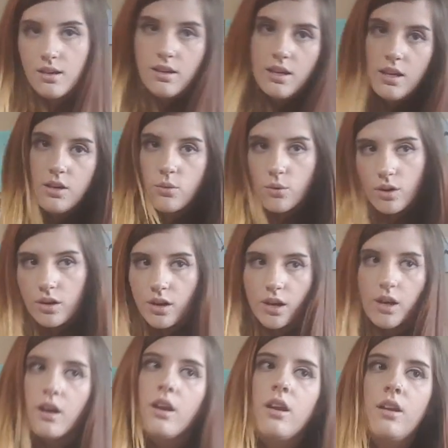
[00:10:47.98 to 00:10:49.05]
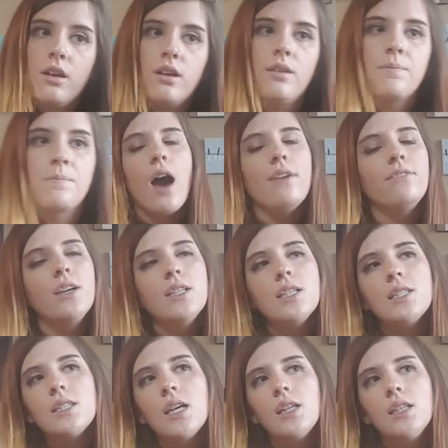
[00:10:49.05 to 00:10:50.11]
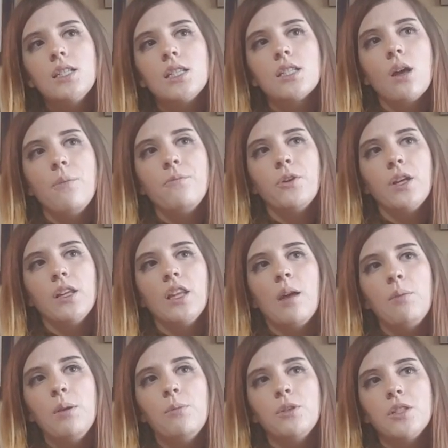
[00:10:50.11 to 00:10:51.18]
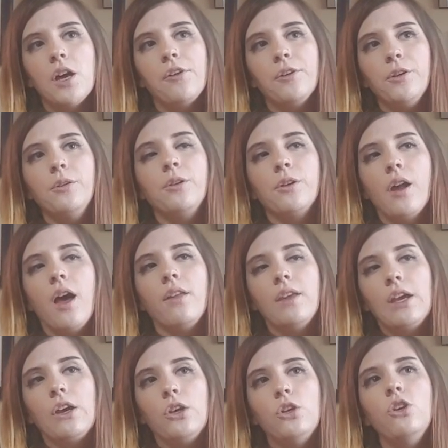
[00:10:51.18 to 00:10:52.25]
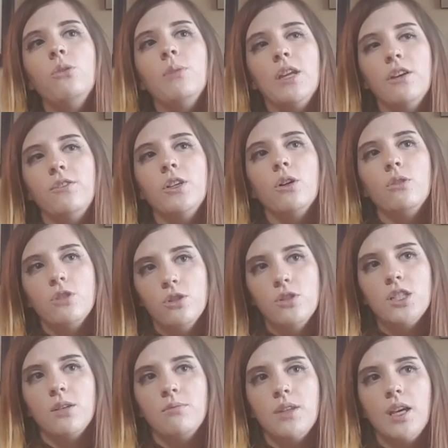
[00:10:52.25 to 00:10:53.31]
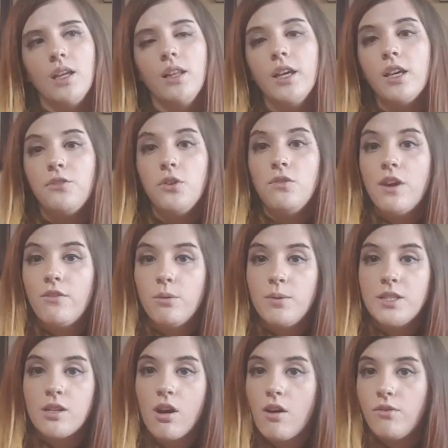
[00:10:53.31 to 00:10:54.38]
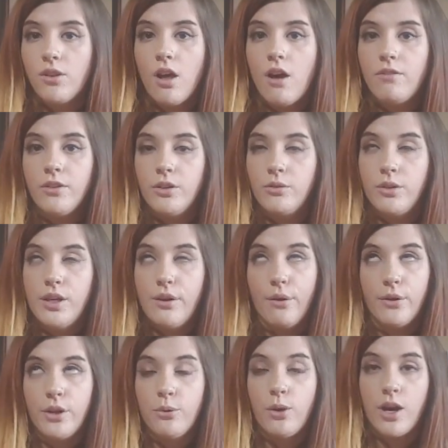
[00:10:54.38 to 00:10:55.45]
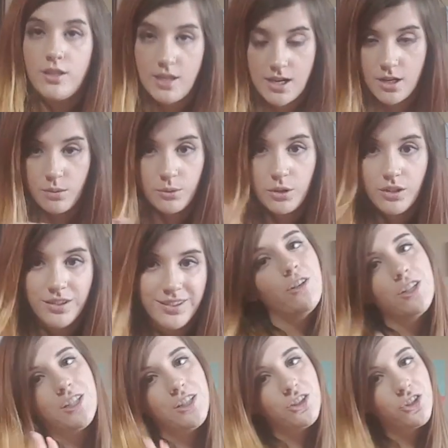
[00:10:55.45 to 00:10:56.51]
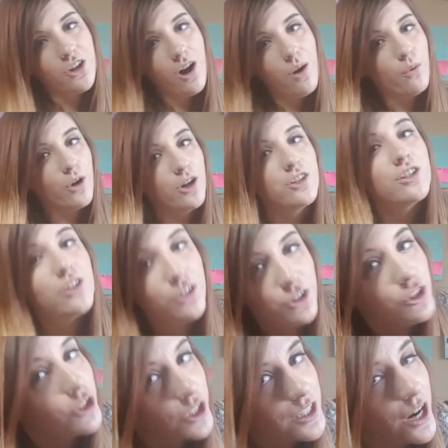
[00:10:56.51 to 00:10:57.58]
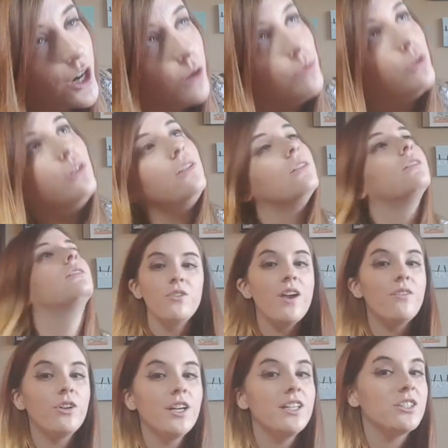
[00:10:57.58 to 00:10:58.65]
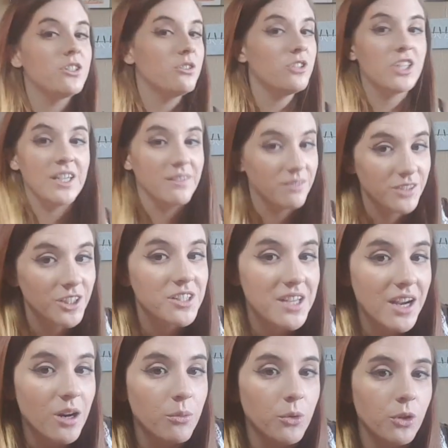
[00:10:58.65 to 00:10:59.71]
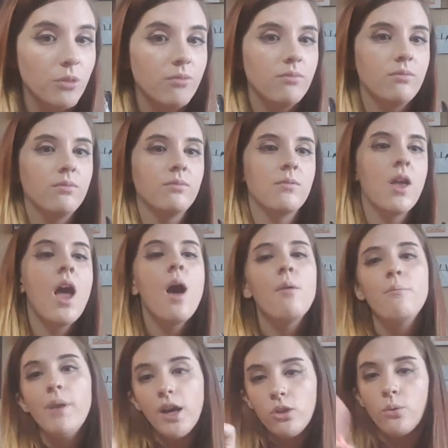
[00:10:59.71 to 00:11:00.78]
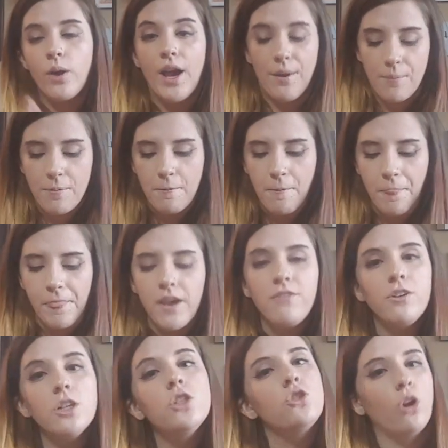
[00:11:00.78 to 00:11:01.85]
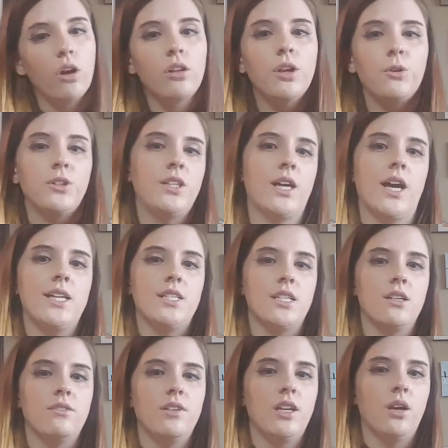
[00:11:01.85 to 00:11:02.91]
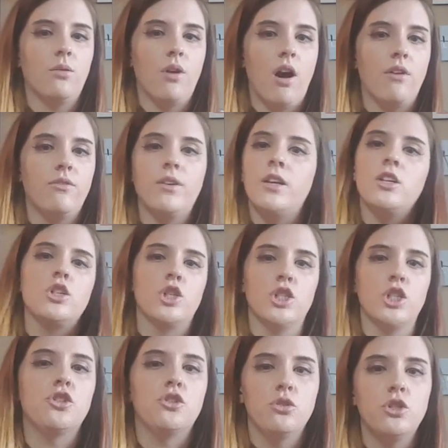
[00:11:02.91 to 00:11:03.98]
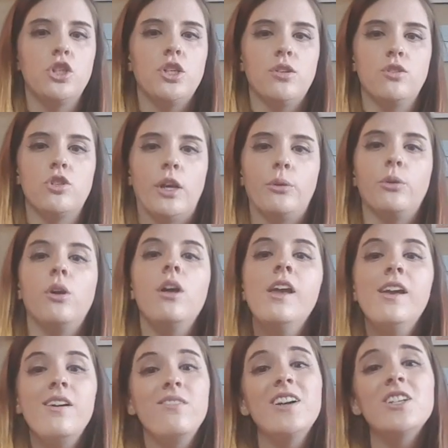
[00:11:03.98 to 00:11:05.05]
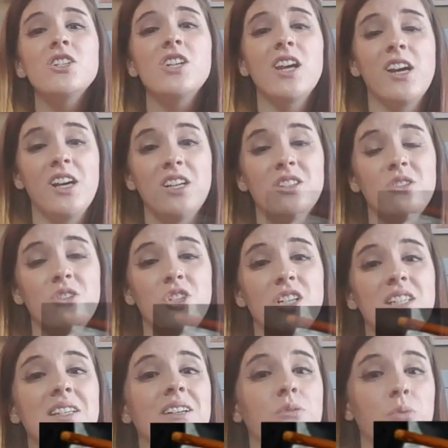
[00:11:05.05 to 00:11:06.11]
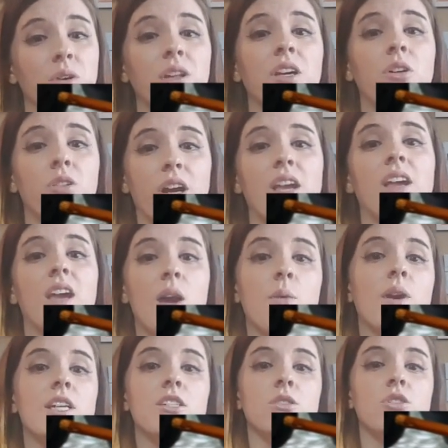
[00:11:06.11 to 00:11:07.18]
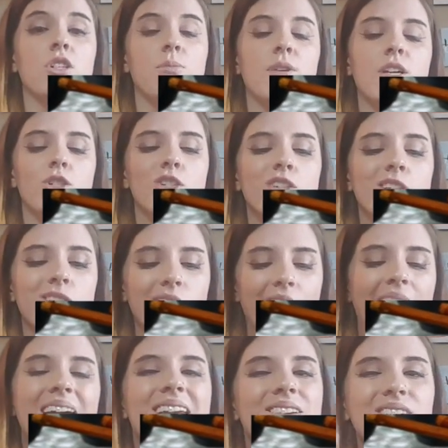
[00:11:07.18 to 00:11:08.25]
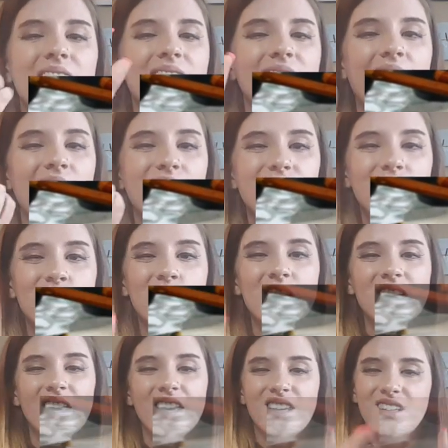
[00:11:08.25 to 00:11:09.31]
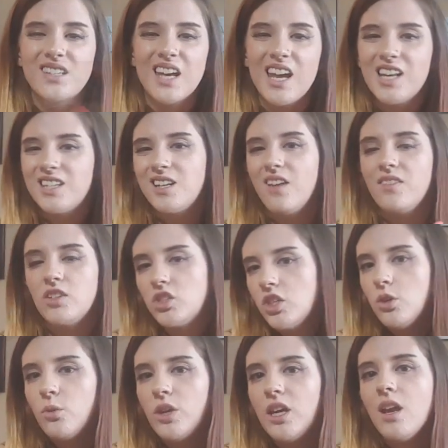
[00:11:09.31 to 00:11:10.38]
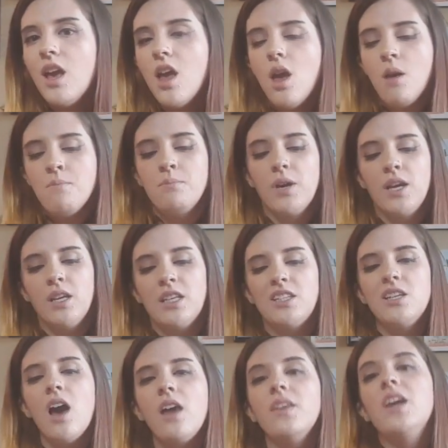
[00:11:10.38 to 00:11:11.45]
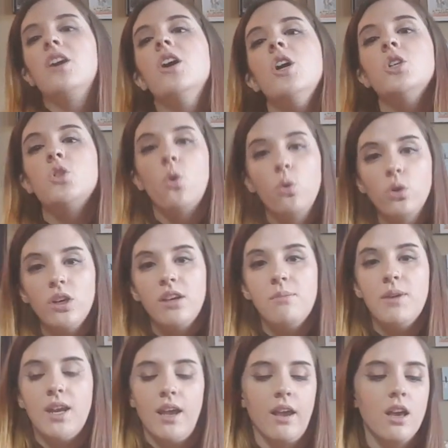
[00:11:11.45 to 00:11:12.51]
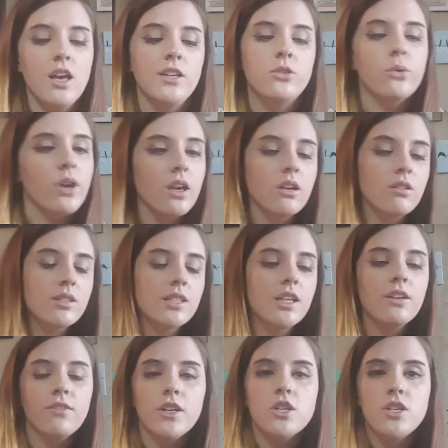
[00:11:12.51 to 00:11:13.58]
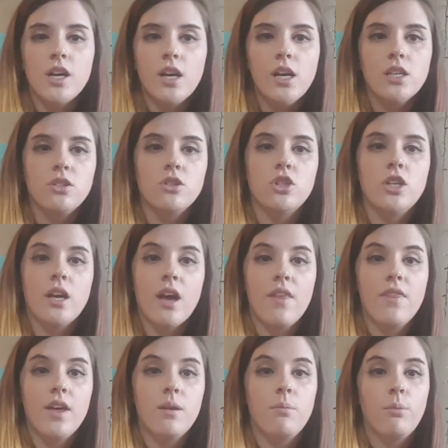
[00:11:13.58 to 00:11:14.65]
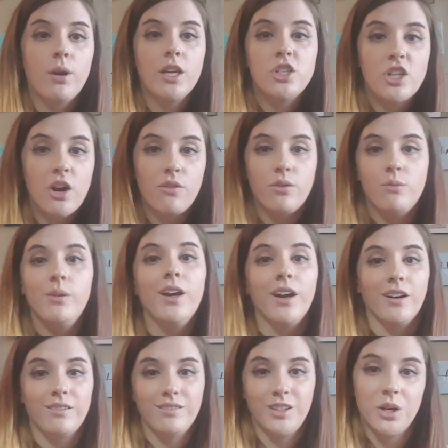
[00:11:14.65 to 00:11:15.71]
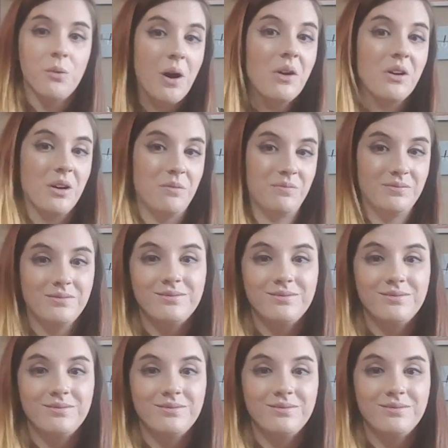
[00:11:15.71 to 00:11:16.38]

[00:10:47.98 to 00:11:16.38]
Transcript: in order. I find it slightly discomforting that people tell you you're not like a human if you don't do something. Like, if you've never been to Awful Awful in Reno, you are terrible. Never seen Star Wars, you're terrible. Never eaten sushi, you're terrible. By the way, if you're struggling with the idea of eating raw fish or sushi in general, vegetarian sushi is a really great gateway sushi because you still kind of get that fishy like taste on the seaweed, but it's not like totally committing. So get used to eating vegetarian sushi and then branch out from there. You're welcome.